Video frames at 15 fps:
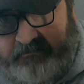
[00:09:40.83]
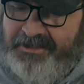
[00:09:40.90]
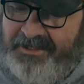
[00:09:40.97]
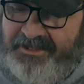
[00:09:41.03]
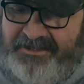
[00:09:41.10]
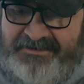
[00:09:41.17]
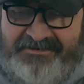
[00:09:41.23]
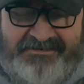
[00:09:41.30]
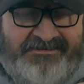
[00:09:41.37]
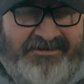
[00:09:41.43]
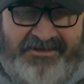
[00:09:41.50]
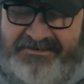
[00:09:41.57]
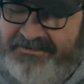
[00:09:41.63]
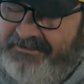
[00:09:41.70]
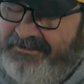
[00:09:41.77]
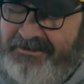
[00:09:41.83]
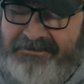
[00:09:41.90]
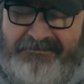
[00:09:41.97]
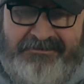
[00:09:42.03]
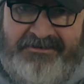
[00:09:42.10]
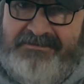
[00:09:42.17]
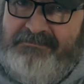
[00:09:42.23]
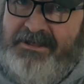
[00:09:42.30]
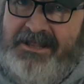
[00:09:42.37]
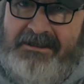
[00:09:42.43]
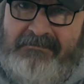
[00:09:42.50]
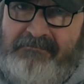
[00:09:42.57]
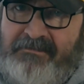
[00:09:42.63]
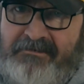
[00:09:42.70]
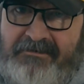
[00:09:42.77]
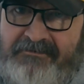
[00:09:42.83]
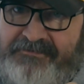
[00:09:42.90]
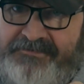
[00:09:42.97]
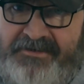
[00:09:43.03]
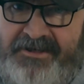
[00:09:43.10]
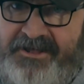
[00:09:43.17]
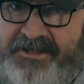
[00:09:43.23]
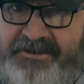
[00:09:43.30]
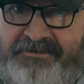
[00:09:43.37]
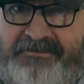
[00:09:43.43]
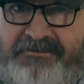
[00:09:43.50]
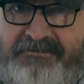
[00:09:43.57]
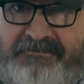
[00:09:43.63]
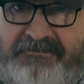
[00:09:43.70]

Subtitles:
Plex doesn't always mean more fun,